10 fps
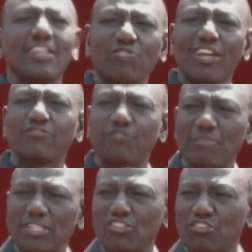the
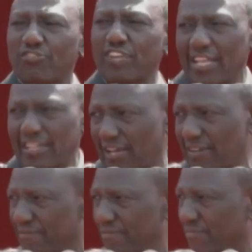transformation of Kenya,
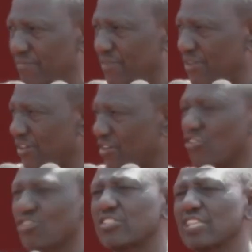
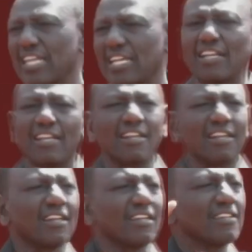not in
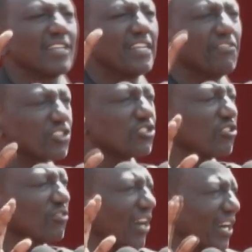the
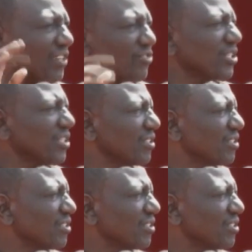division of our country.